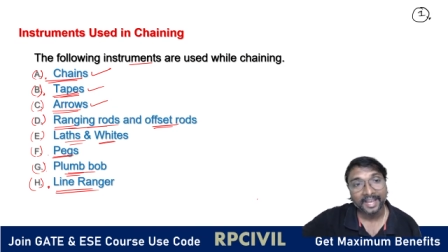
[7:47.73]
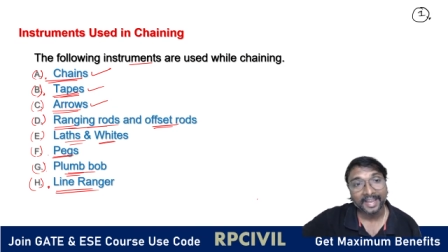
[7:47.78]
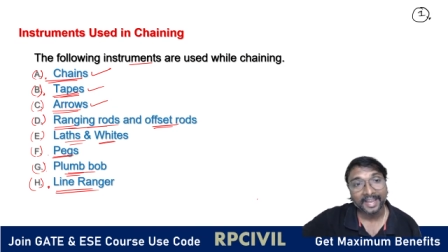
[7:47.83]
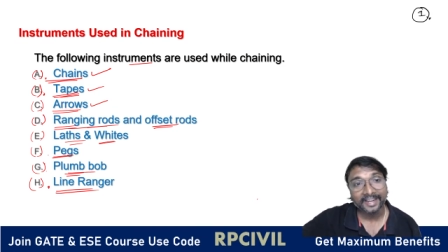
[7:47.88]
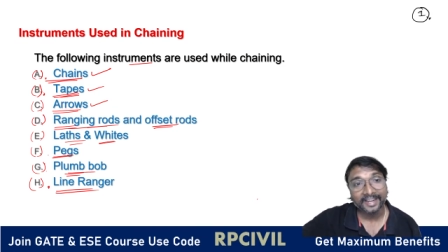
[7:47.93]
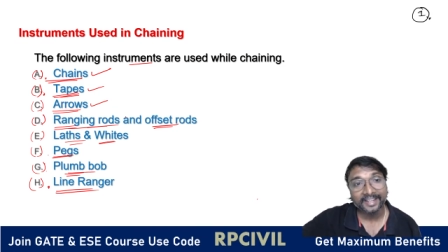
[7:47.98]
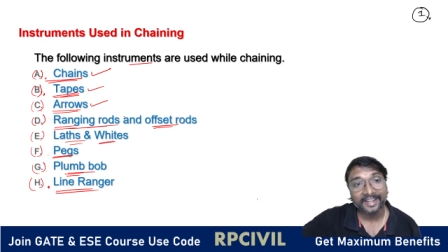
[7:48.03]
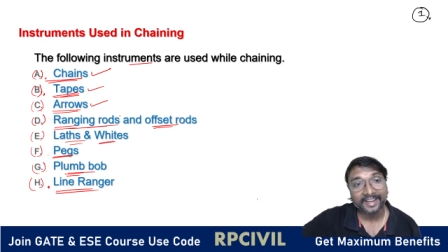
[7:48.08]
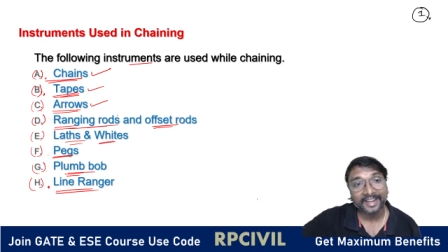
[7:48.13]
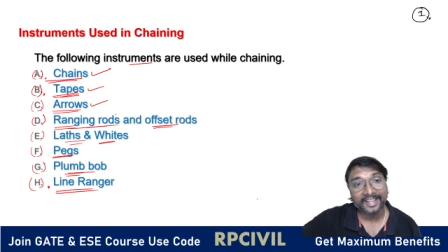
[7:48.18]

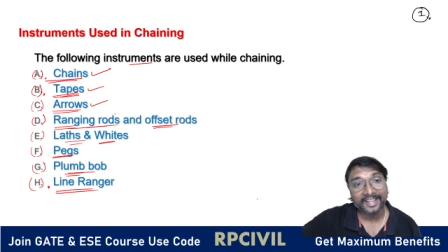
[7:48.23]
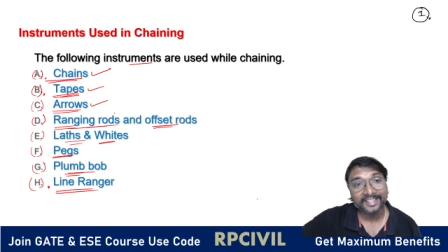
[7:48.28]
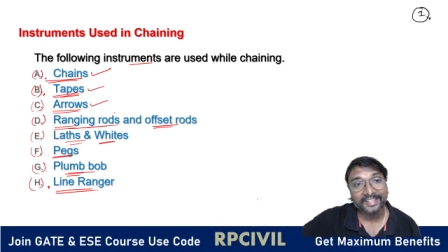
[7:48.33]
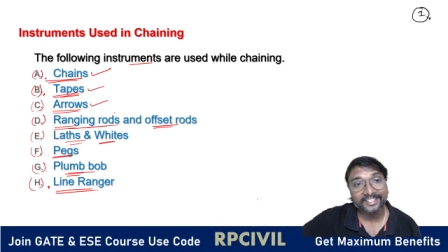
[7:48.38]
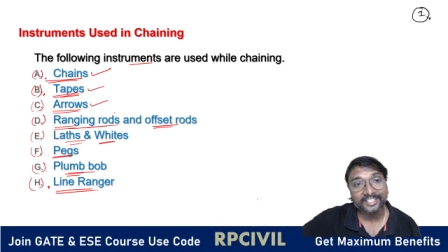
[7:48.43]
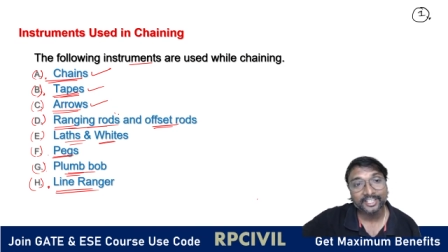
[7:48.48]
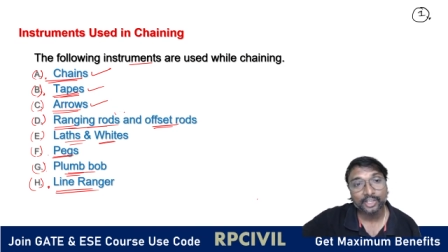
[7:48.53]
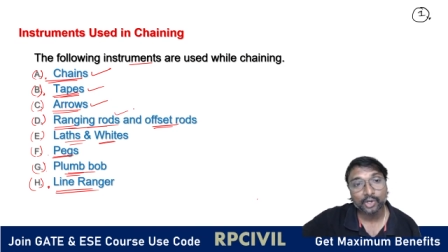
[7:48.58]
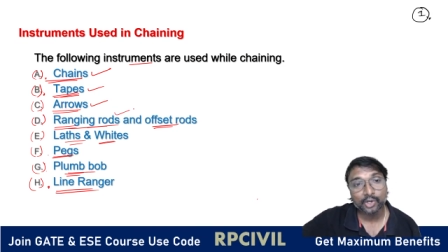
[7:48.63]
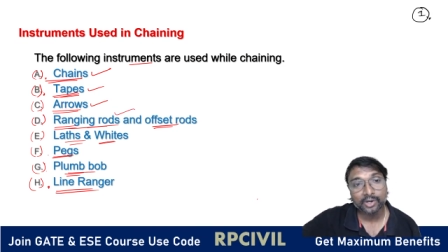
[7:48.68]
And
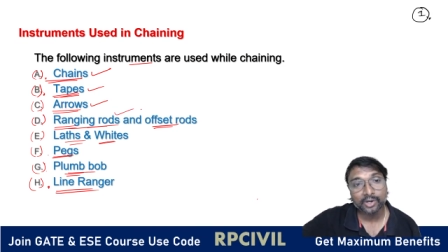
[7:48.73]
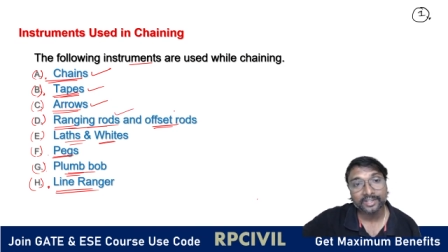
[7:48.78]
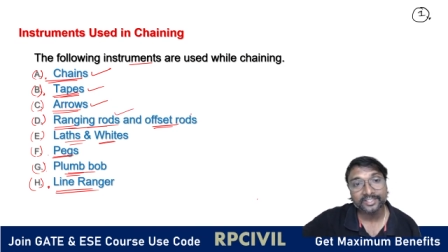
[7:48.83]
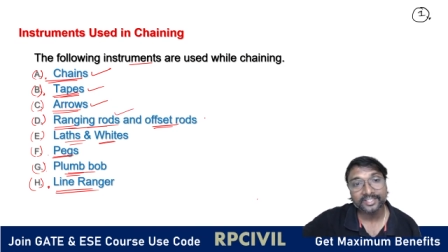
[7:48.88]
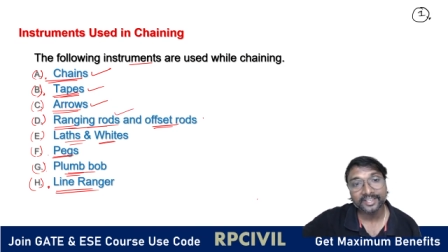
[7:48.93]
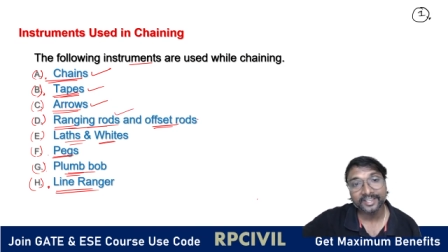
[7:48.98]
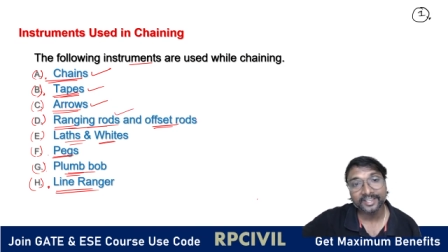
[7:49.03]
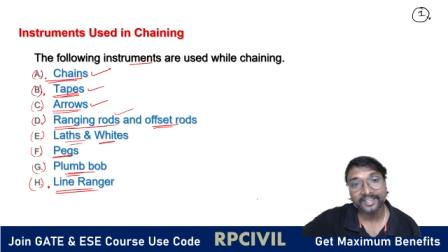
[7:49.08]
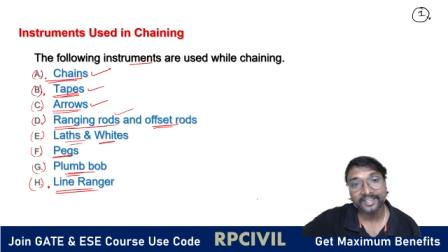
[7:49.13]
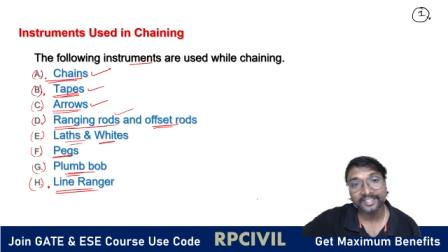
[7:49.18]
ranging rods
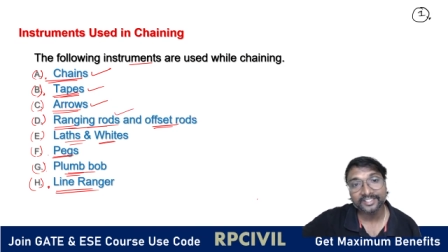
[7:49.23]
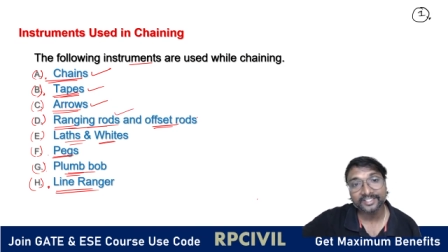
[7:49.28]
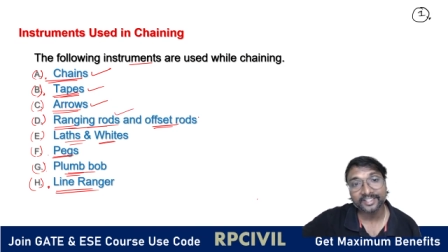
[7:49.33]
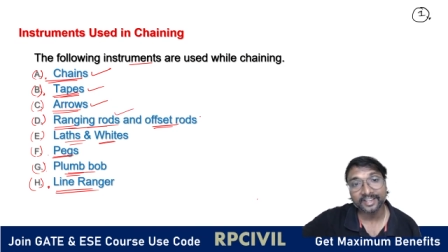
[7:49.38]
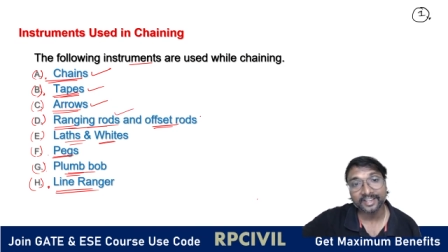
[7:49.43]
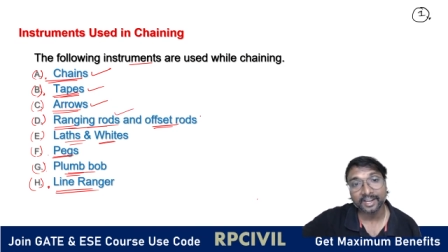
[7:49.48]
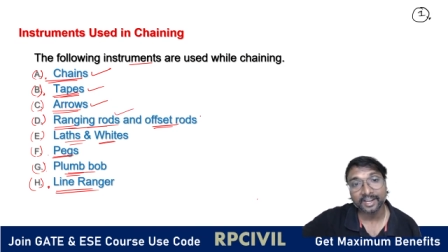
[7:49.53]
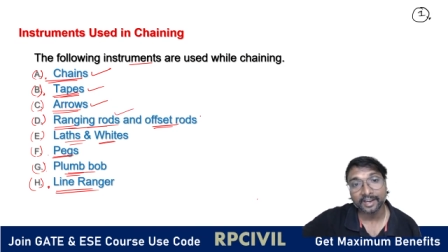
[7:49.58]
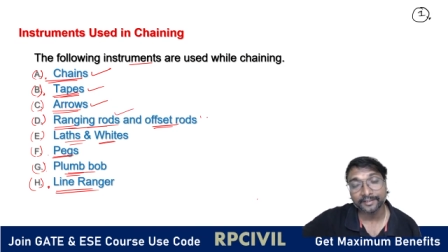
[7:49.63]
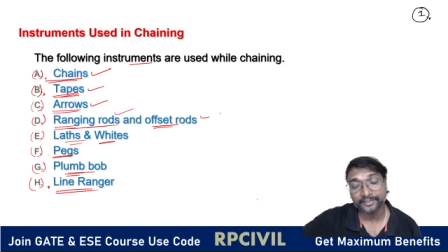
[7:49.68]
and
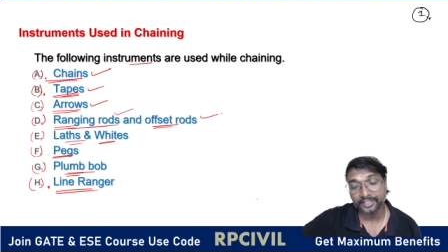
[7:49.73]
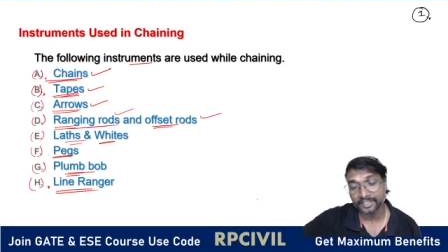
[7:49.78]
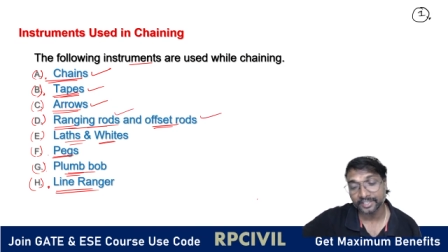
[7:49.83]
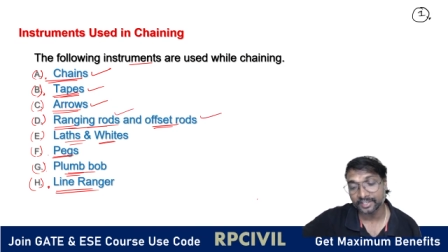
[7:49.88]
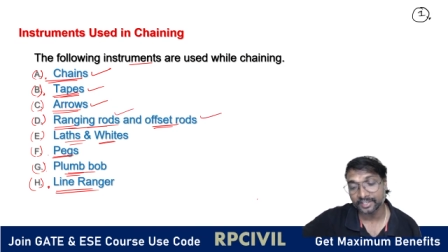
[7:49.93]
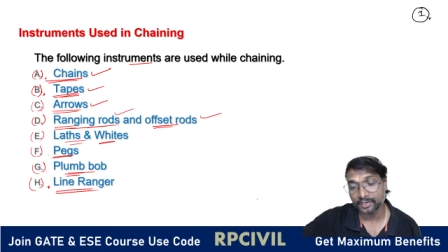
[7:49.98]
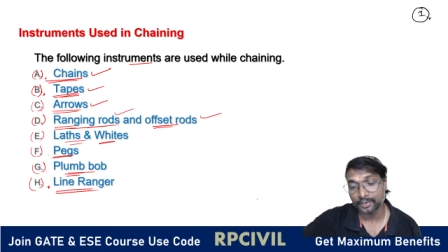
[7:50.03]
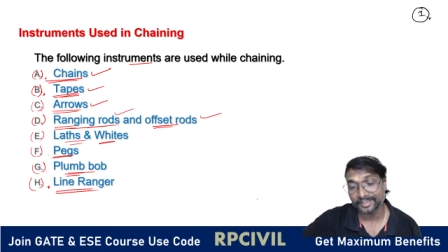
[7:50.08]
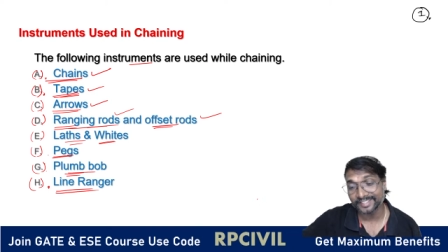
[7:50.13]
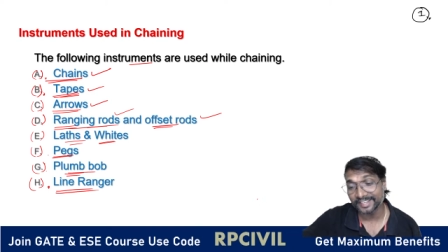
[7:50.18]
offset
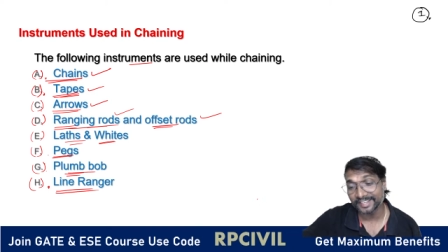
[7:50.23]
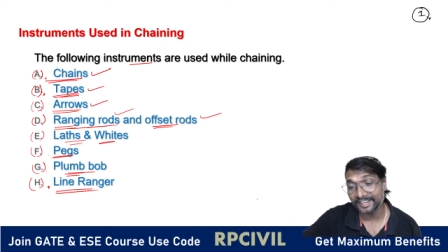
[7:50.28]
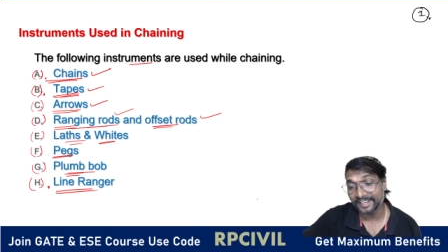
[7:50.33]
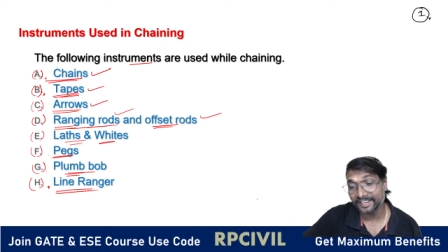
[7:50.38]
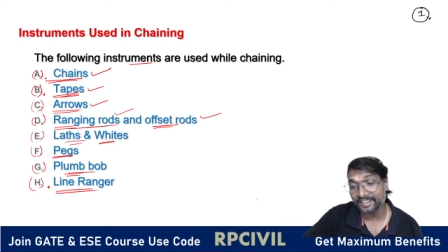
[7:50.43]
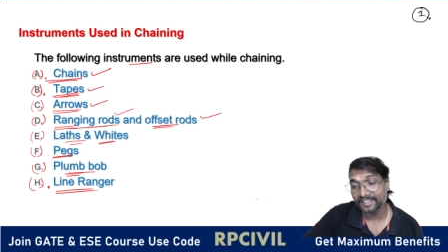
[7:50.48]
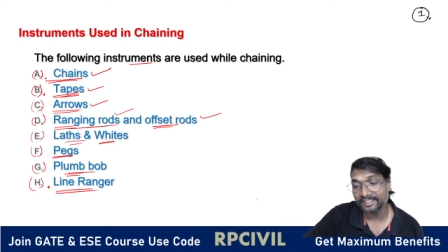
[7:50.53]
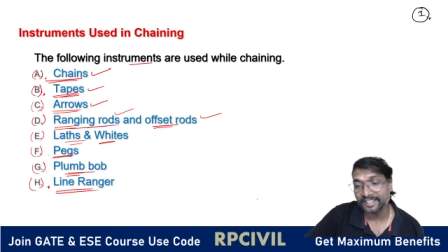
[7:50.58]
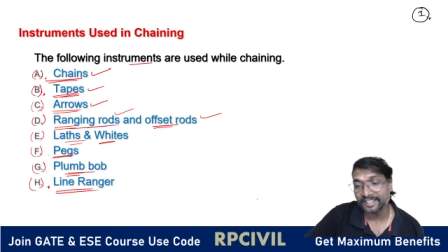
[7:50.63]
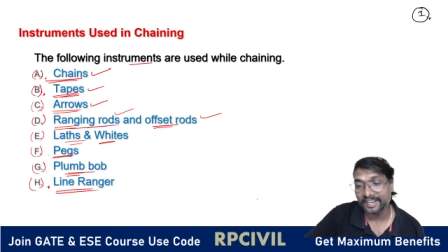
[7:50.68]
rods, right?